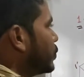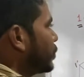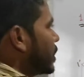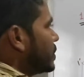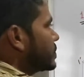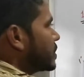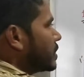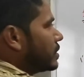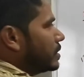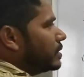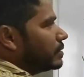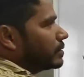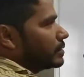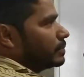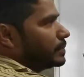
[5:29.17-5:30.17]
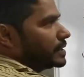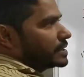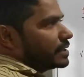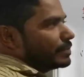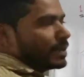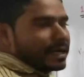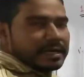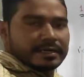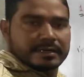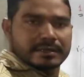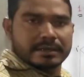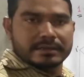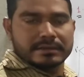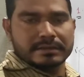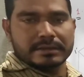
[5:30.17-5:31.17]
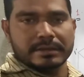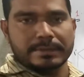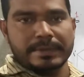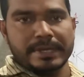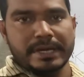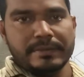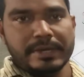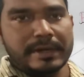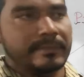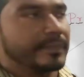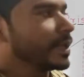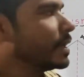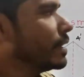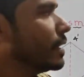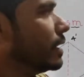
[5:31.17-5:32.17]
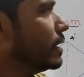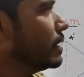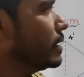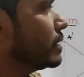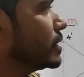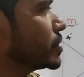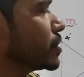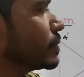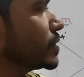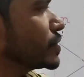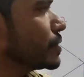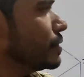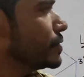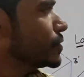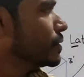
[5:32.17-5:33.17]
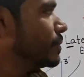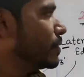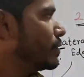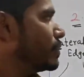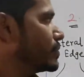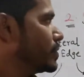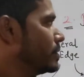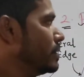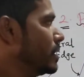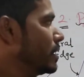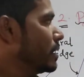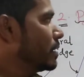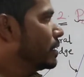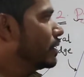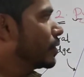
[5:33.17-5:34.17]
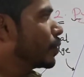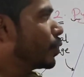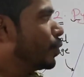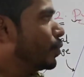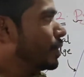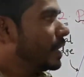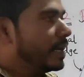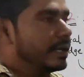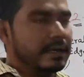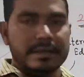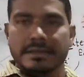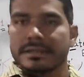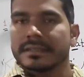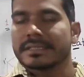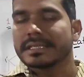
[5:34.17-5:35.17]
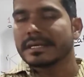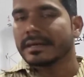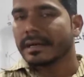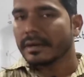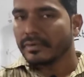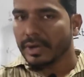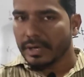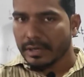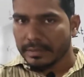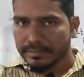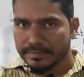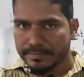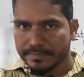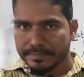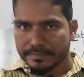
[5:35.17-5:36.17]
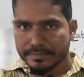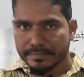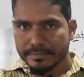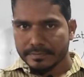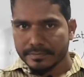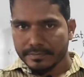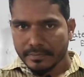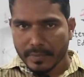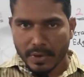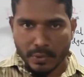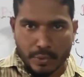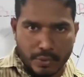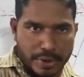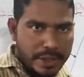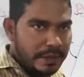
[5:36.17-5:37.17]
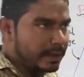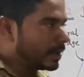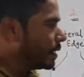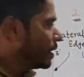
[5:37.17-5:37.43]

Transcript: two types are there, prism and the pyramid. And in case of the solids of revolution, cone and cylinder will come. Okay,